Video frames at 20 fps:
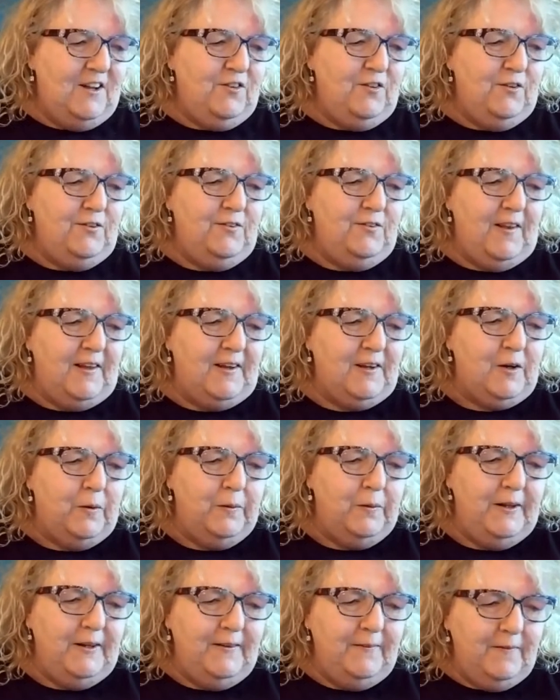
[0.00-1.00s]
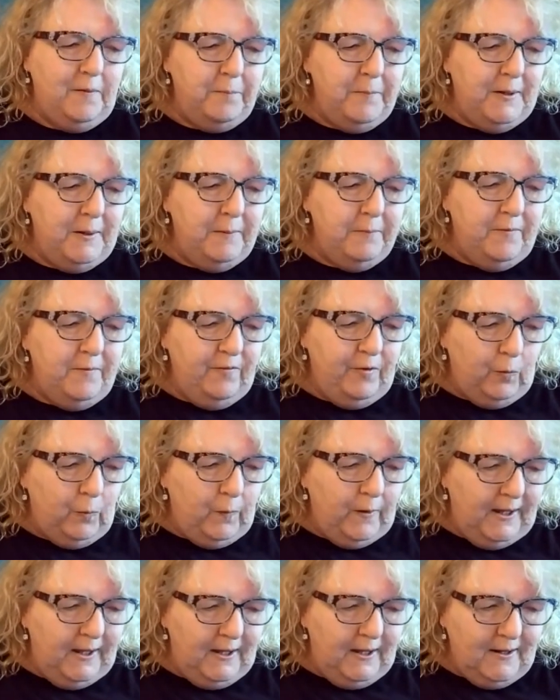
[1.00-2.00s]
just sent Colleen the meme of the
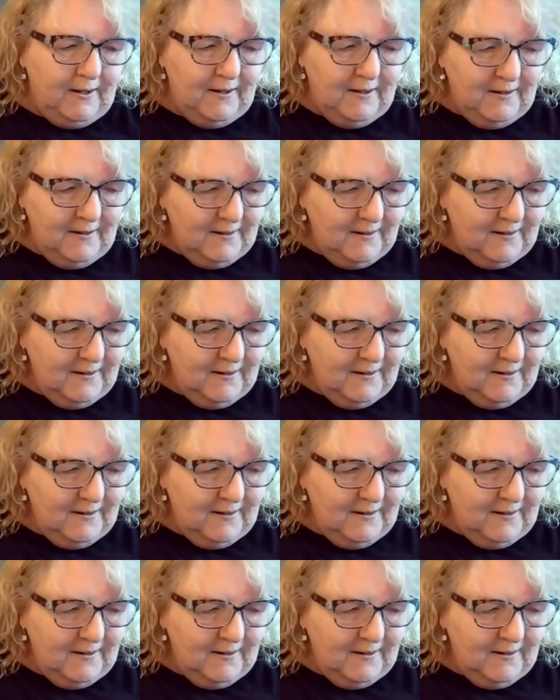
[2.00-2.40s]
week.